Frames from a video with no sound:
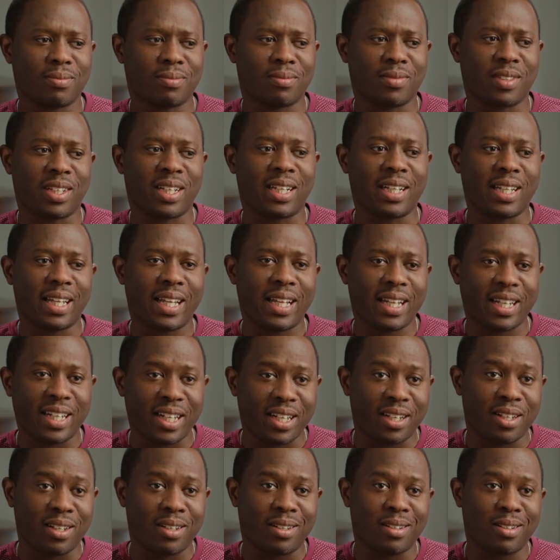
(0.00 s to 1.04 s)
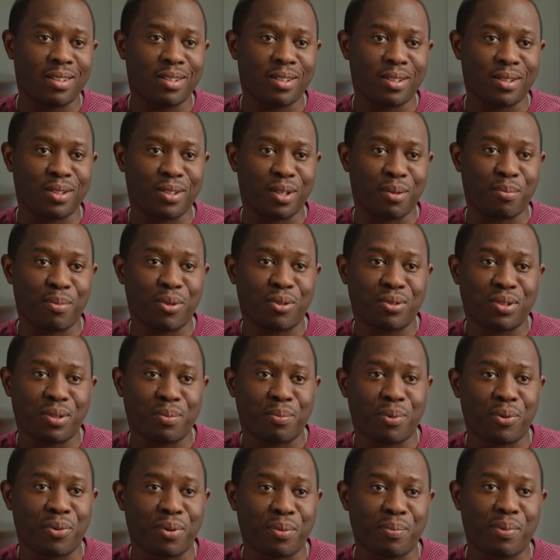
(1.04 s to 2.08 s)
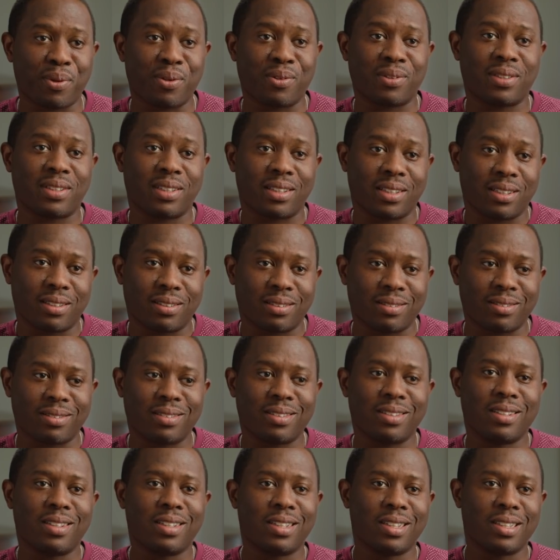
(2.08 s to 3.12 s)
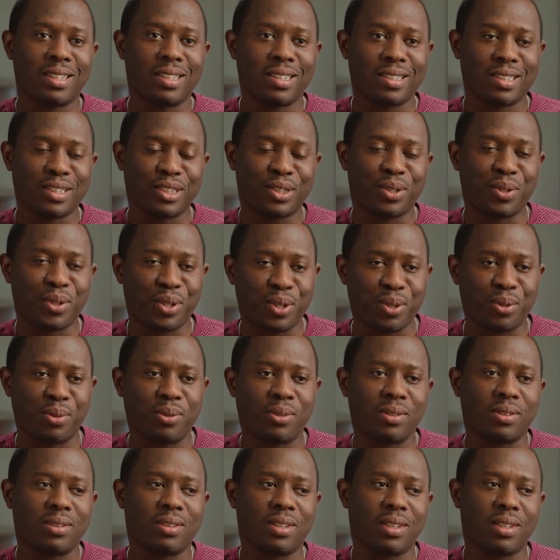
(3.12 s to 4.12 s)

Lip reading: neglecting the most important person to you.